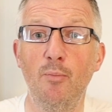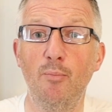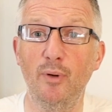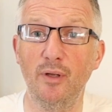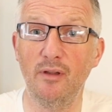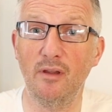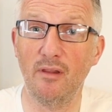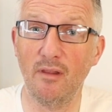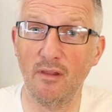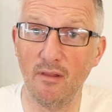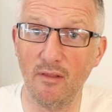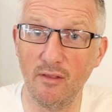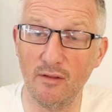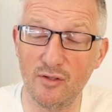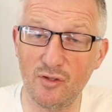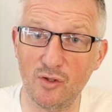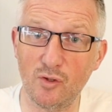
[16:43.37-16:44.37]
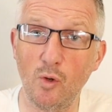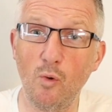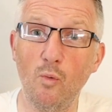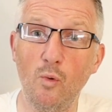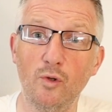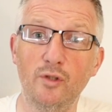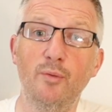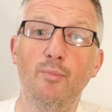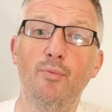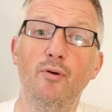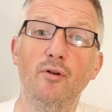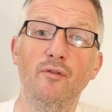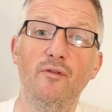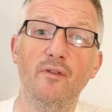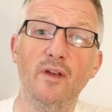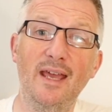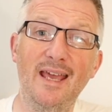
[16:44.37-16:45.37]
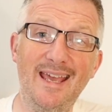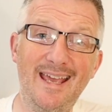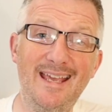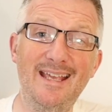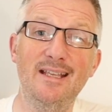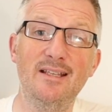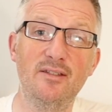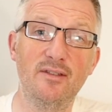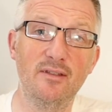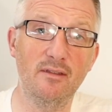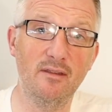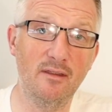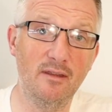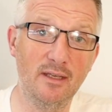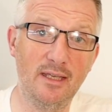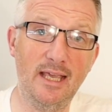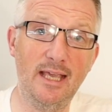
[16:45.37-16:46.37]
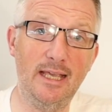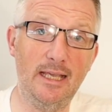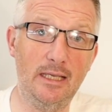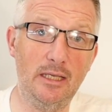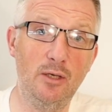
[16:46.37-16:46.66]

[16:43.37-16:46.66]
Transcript: But saltwater proof is the key.